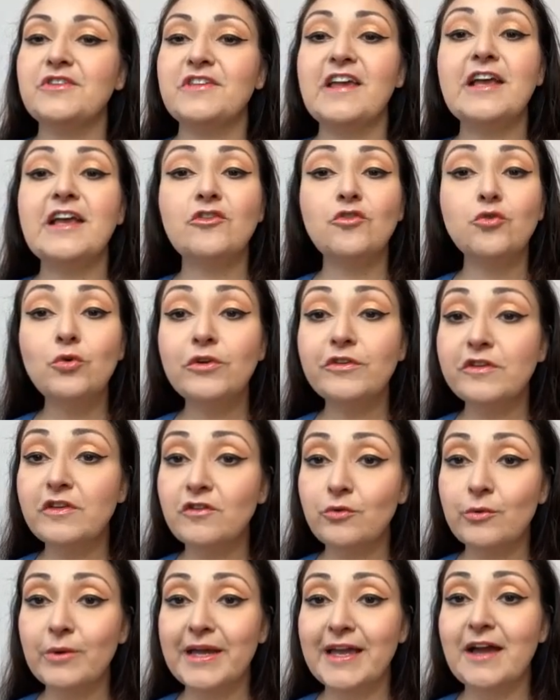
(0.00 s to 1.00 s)
take tools
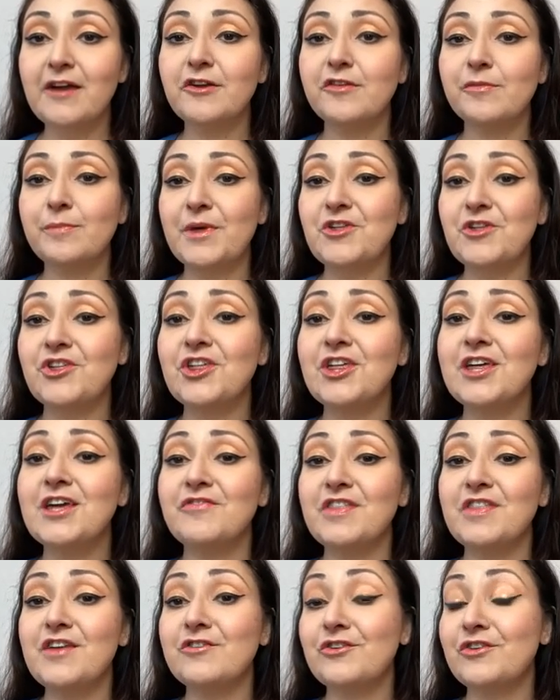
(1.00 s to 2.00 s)
into account, especially
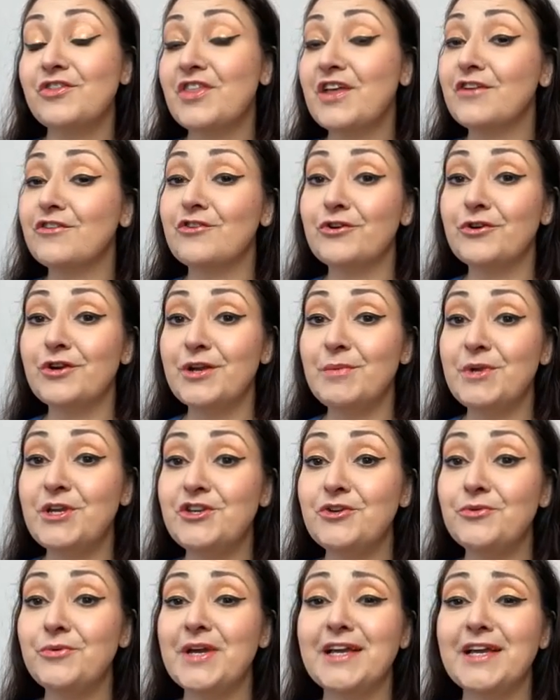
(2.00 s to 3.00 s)
if these are things you're going to be
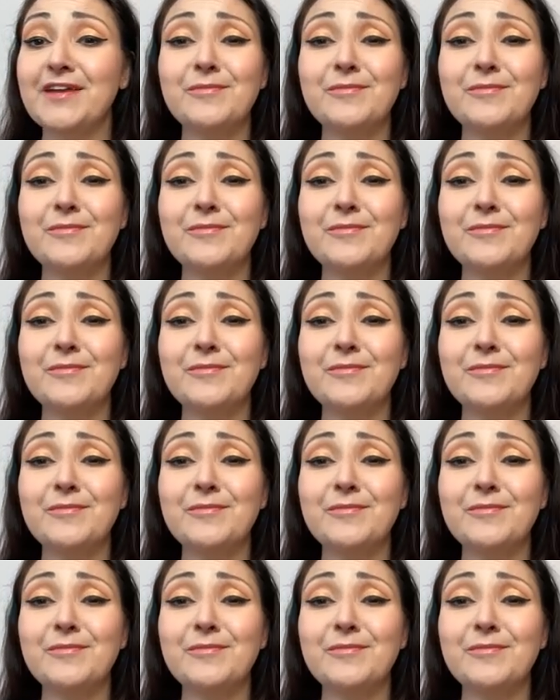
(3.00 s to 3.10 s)
doing,